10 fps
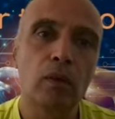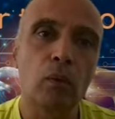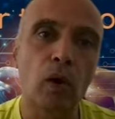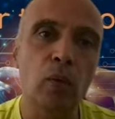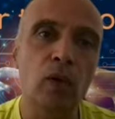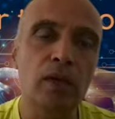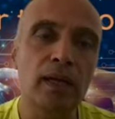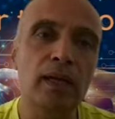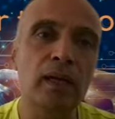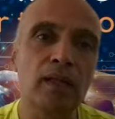What would
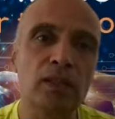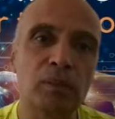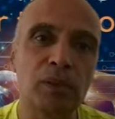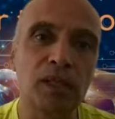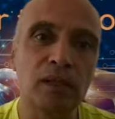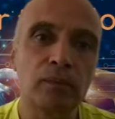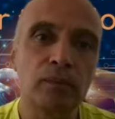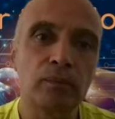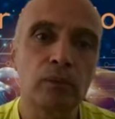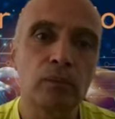taking risk be?
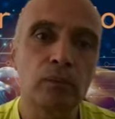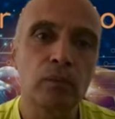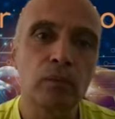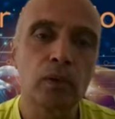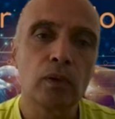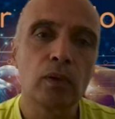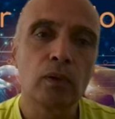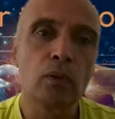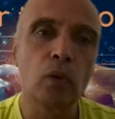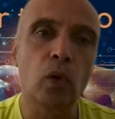
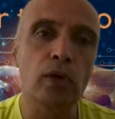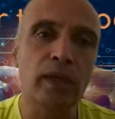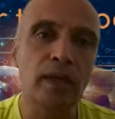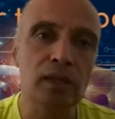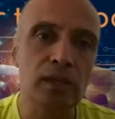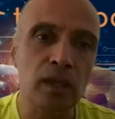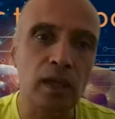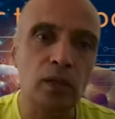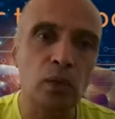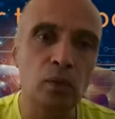You go take a stick
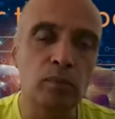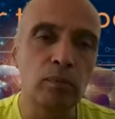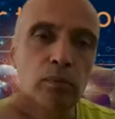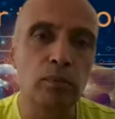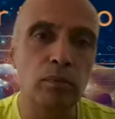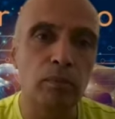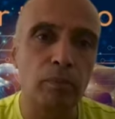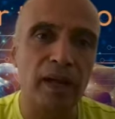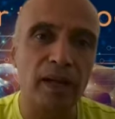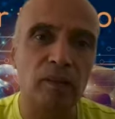and you
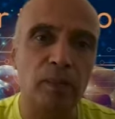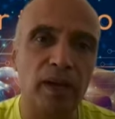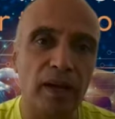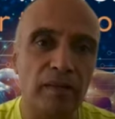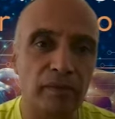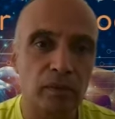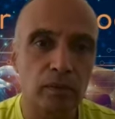break the beehive.